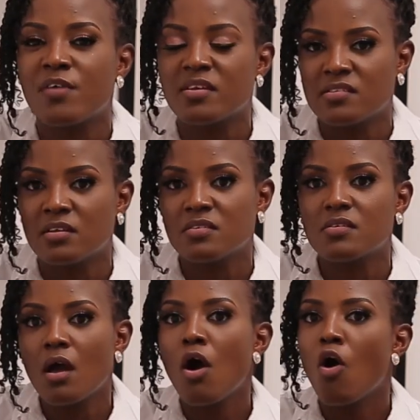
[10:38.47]

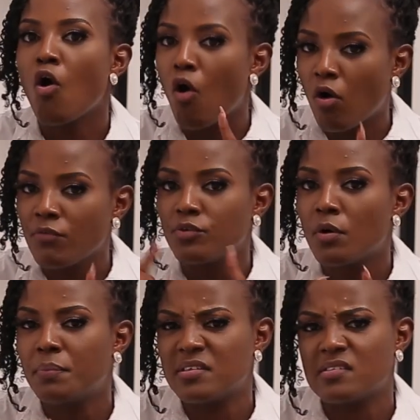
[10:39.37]
facets of
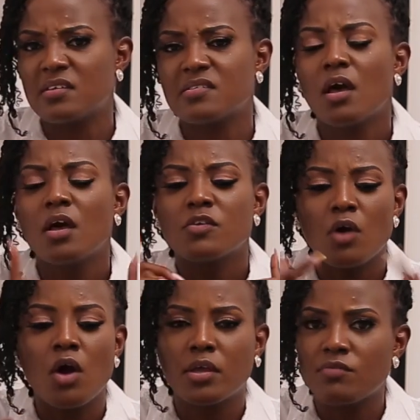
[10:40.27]
your business.
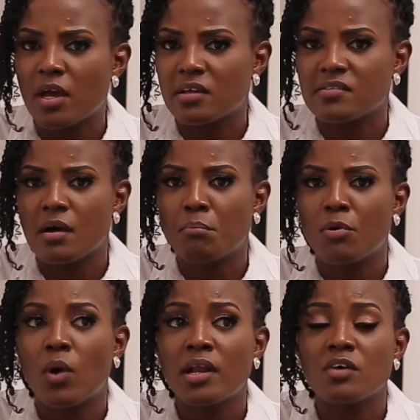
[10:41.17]
So I'll give you an
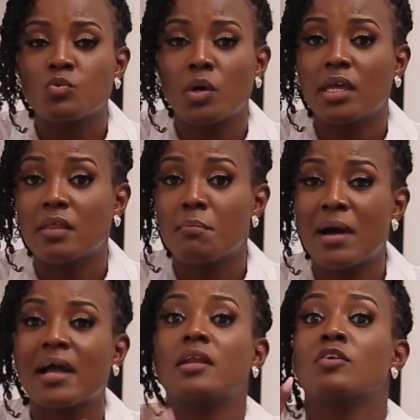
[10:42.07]
example. While I was working in the
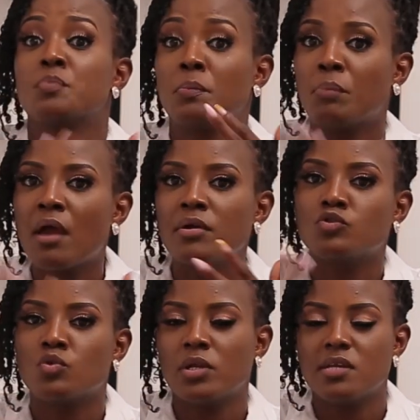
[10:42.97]
bank and I was preparing
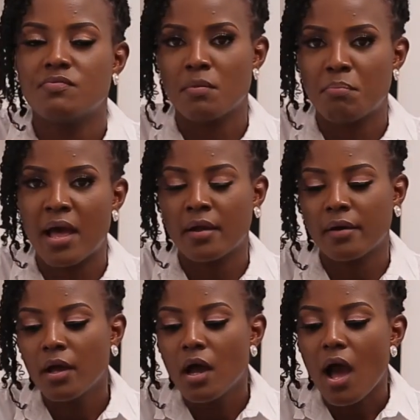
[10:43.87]
to leave the bank,
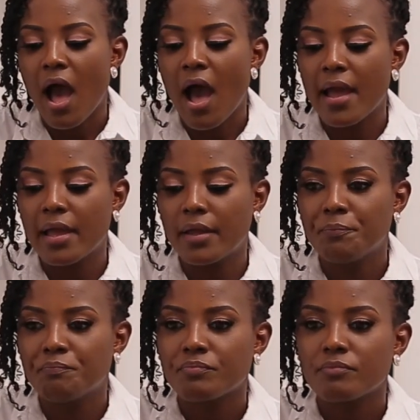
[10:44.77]
I
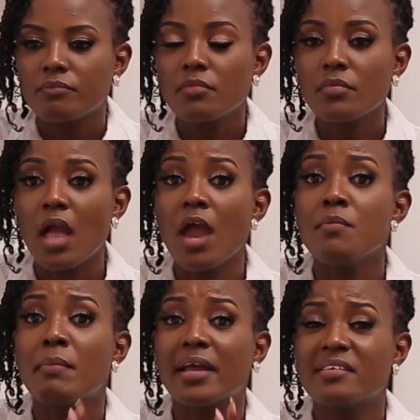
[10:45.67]

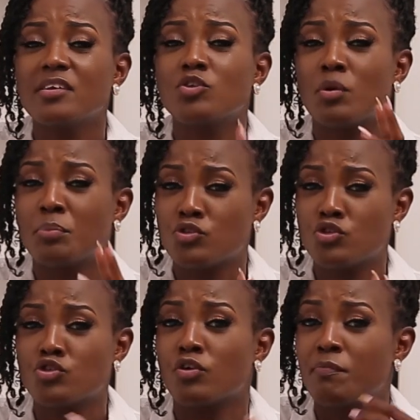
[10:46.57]
remember getting into a
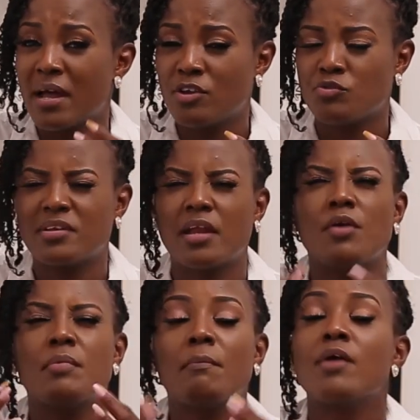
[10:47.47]
position of management, and
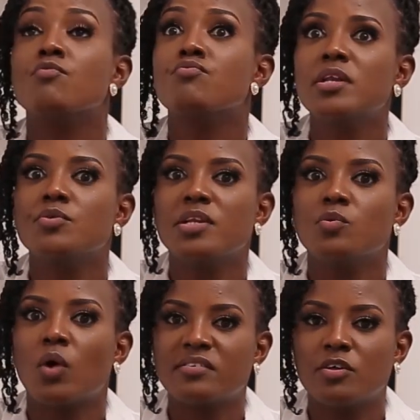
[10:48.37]
I remember I really, really
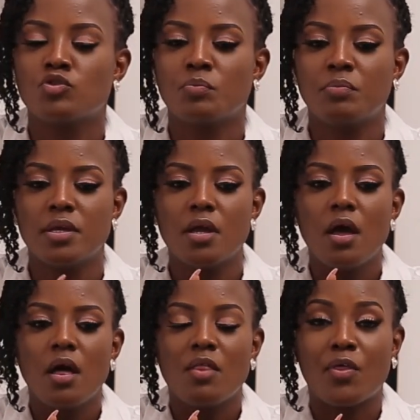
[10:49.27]
wanted to be
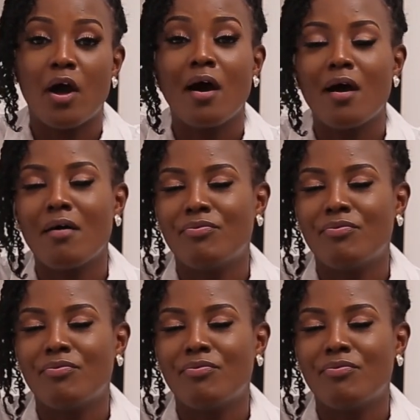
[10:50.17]
the